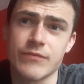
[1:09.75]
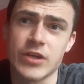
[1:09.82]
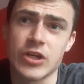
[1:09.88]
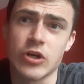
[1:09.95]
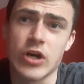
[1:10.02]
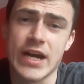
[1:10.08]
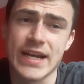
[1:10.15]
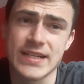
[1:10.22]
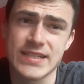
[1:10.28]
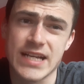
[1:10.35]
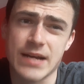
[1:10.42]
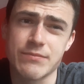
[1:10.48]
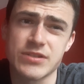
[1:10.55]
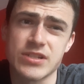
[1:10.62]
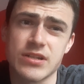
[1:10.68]
you know,
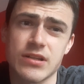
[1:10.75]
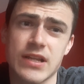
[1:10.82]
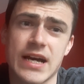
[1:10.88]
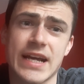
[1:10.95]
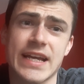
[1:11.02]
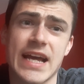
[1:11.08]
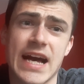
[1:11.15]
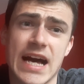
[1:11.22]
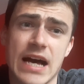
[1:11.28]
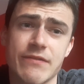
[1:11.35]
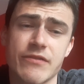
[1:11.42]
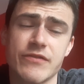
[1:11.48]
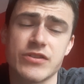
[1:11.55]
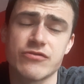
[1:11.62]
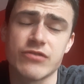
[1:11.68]
accept like half
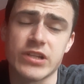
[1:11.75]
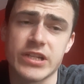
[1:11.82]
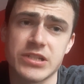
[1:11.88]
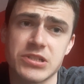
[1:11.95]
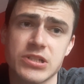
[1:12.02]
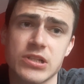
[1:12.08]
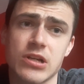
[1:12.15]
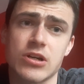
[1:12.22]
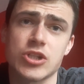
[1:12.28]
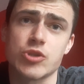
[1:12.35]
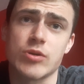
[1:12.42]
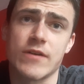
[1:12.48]
of his release clause.